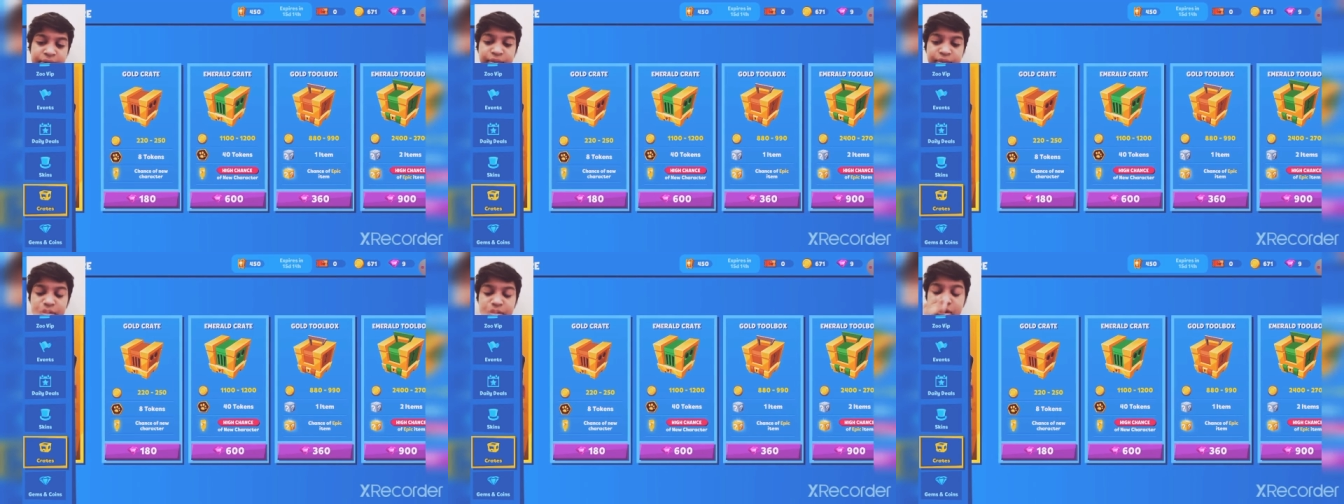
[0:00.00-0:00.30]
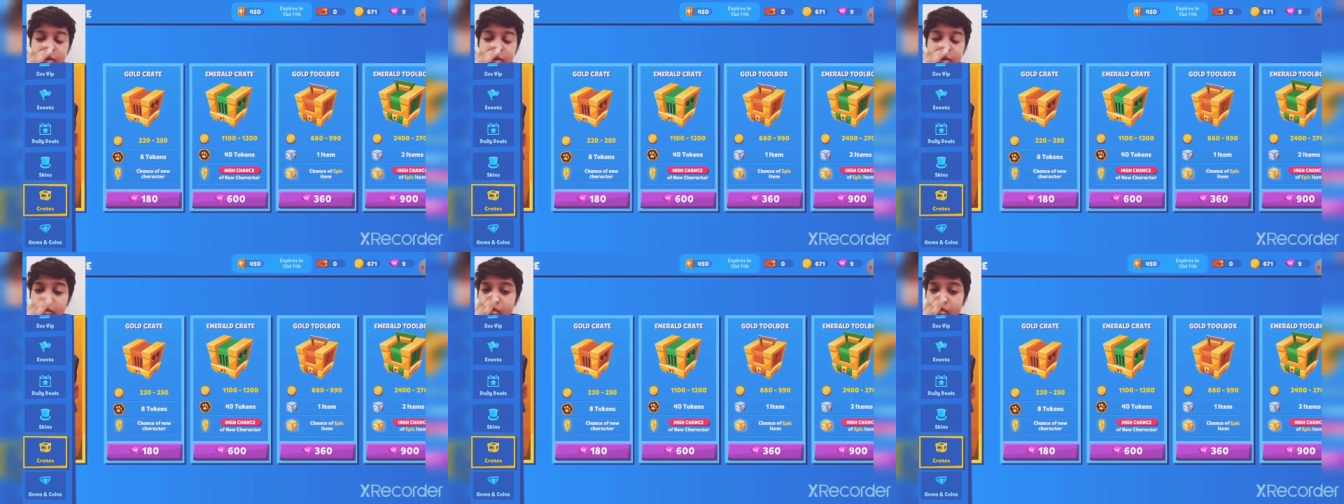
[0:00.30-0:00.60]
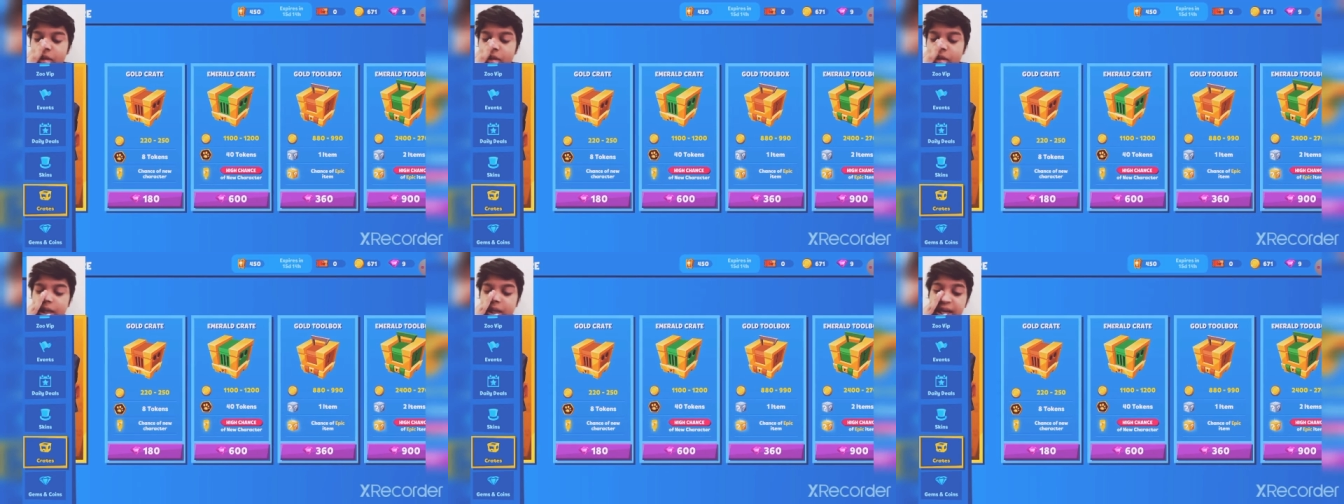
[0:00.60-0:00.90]
you
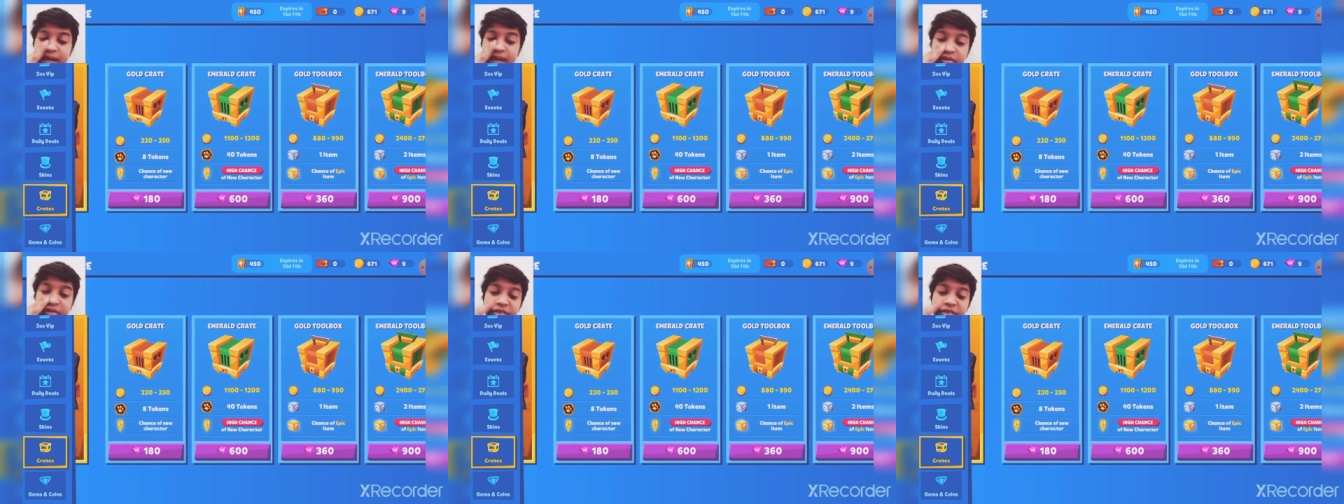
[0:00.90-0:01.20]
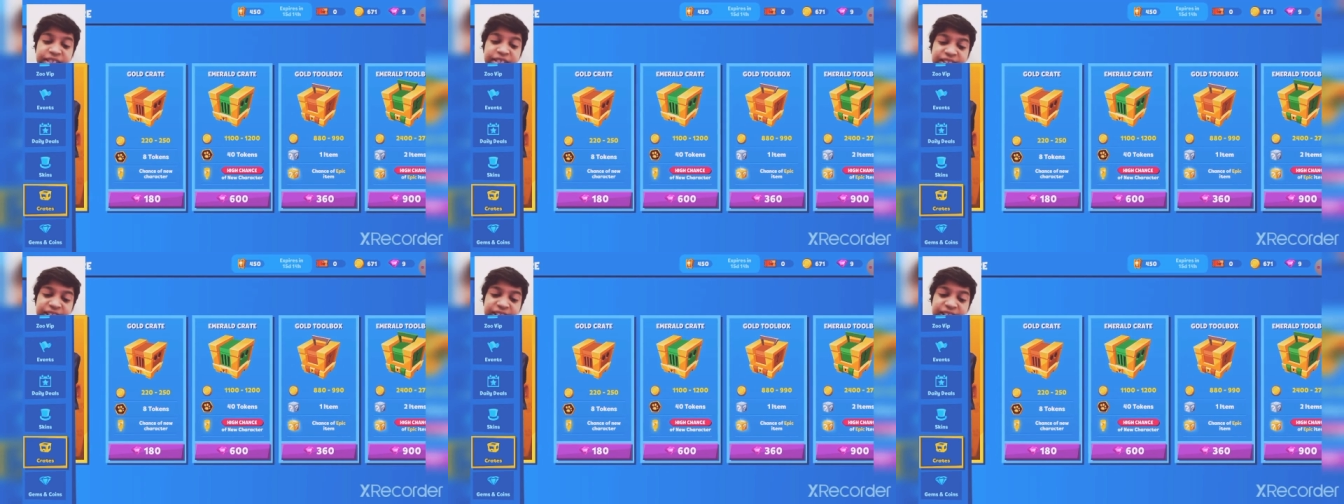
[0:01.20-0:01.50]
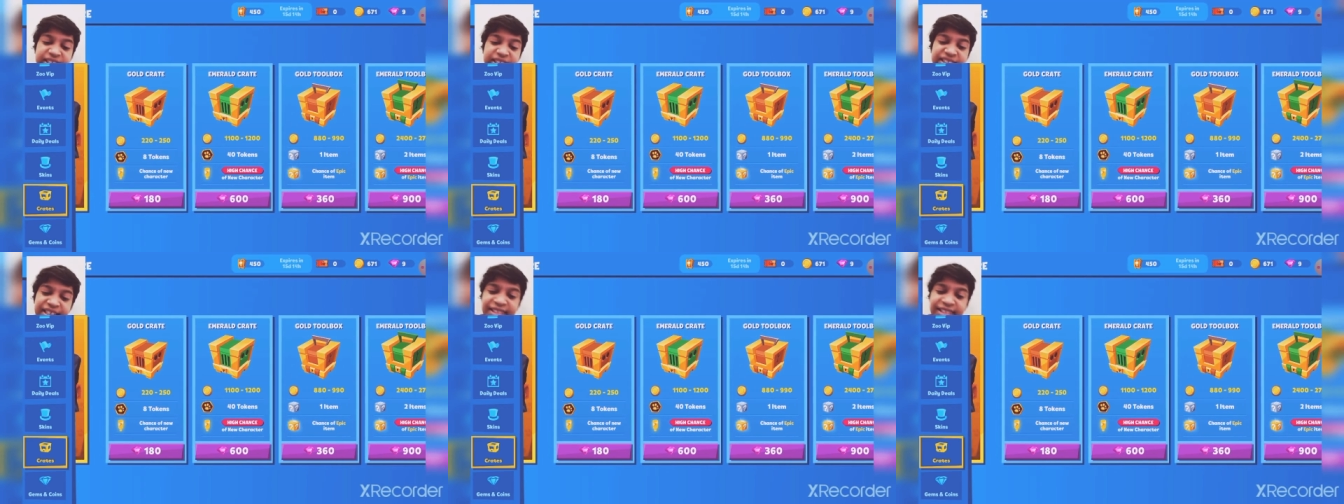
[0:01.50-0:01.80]
only have little
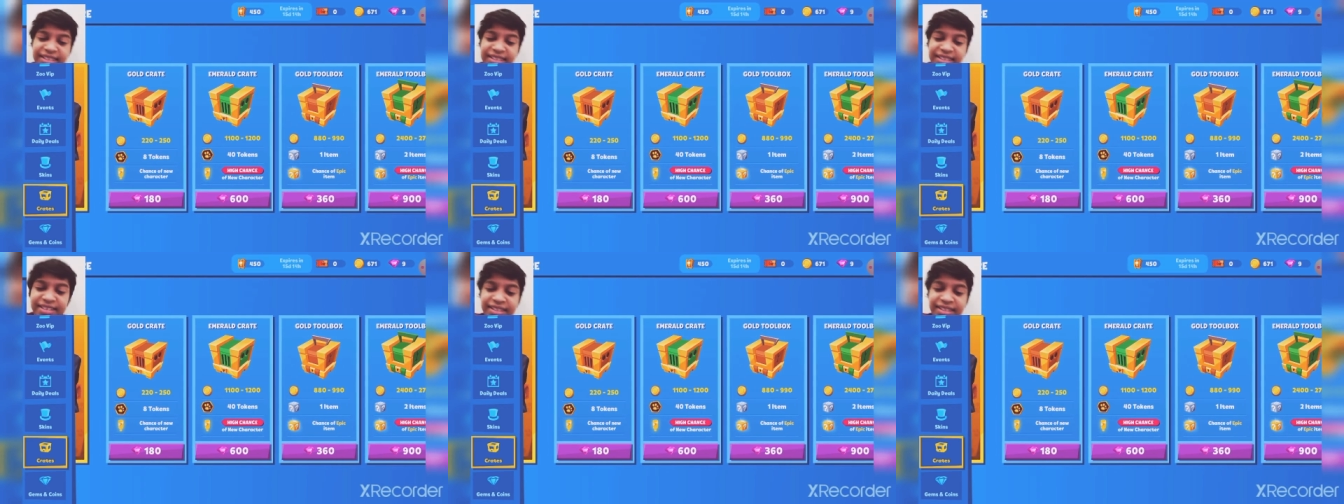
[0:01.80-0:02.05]
chance